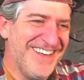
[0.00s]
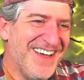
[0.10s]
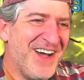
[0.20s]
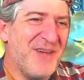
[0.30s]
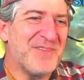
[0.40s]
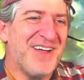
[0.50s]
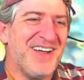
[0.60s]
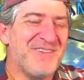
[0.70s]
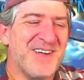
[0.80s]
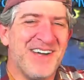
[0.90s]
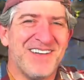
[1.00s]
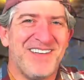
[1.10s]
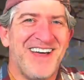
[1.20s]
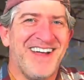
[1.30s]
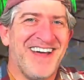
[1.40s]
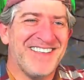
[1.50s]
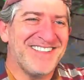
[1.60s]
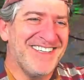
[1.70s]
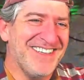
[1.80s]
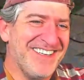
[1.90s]
I'm kind of glad I
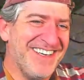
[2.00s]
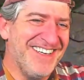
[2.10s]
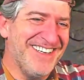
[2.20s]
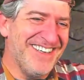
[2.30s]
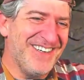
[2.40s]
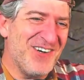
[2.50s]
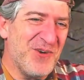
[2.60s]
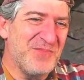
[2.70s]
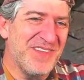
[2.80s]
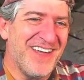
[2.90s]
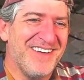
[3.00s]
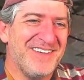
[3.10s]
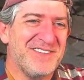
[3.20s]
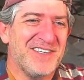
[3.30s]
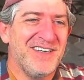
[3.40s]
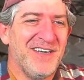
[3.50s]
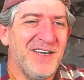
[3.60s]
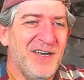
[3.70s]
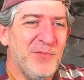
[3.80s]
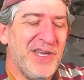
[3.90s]
accidentally opened that energy.
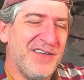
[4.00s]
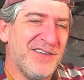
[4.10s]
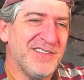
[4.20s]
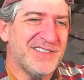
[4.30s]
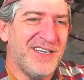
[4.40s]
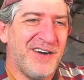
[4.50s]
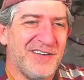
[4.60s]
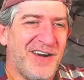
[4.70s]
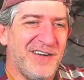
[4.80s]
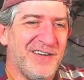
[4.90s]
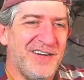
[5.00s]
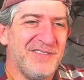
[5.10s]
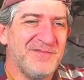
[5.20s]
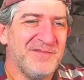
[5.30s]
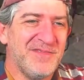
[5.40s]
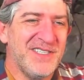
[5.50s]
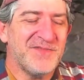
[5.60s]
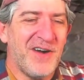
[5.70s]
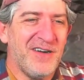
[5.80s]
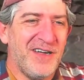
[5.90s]
But yeah, you can see our this
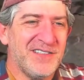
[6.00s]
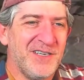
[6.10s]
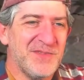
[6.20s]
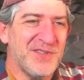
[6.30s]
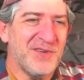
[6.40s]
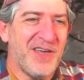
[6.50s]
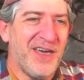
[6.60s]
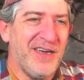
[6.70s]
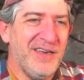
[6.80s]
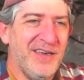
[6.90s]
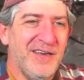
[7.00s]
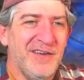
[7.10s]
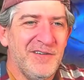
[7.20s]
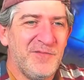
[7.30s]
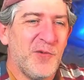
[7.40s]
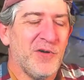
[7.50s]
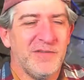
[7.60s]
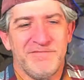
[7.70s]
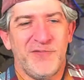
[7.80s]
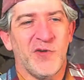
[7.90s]
Fire Knight team is okay.
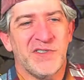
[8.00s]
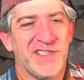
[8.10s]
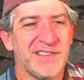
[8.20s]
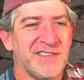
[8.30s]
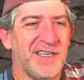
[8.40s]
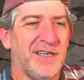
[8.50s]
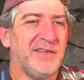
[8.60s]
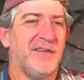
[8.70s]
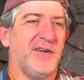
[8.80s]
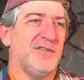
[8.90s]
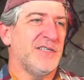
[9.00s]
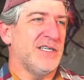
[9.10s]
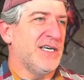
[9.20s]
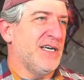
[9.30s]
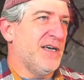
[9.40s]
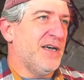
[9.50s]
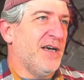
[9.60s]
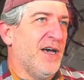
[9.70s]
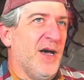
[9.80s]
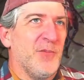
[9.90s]
416,
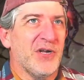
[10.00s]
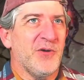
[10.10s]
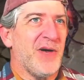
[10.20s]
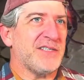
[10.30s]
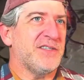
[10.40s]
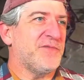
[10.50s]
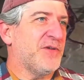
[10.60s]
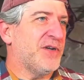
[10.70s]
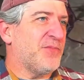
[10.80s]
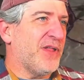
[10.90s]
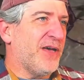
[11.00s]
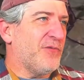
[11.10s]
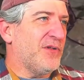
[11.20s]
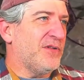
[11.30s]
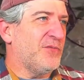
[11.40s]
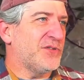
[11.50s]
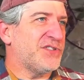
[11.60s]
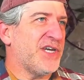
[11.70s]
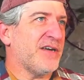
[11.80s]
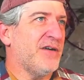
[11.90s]
I'm going to go back to the free-to-play. We'll
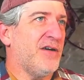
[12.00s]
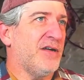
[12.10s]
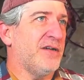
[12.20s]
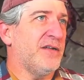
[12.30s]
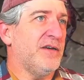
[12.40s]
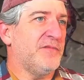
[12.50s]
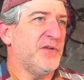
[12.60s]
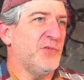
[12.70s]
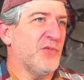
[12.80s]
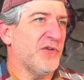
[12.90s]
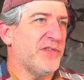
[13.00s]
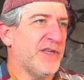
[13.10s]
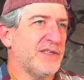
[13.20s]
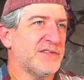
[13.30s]
check on a few more things